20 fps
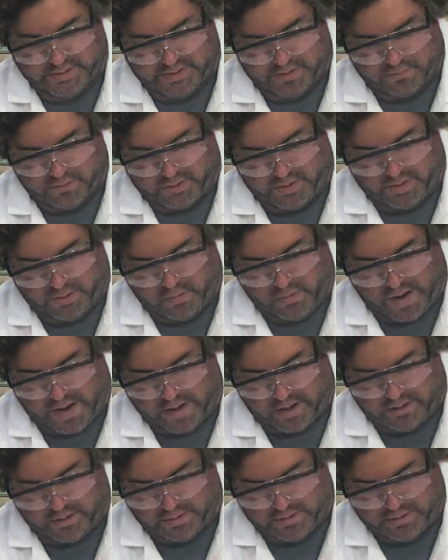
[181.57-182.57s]
in really
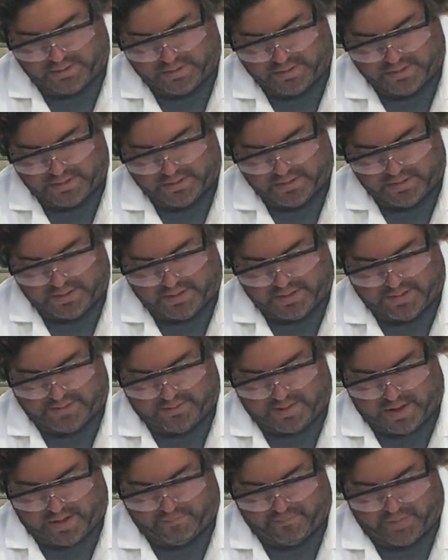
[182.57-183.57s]
well in
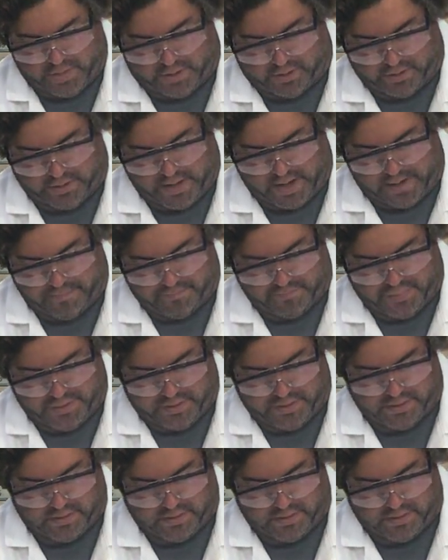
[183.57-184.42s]
that middle cup.